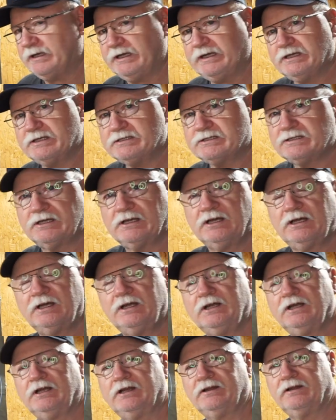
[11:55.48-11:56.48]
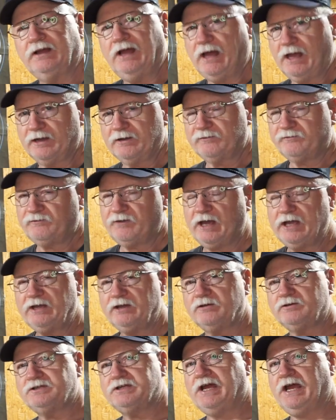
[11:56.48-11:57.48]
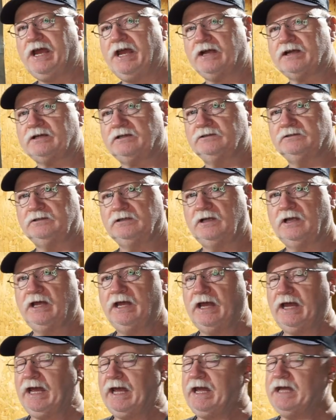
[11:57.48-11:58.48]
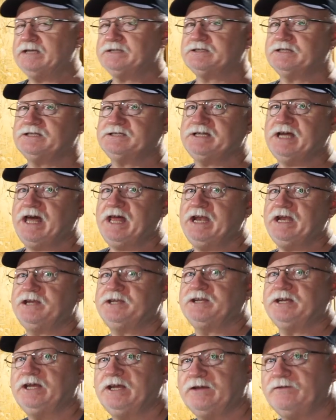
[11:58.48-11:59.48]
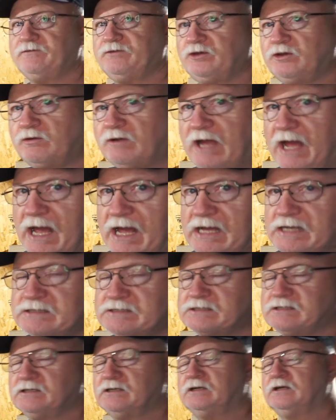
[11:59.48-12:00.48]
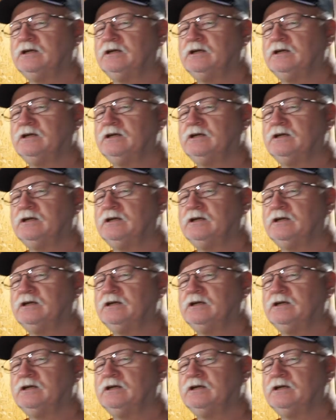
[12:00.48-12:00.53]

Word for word: is that FeiyuTech has decided to give you guys,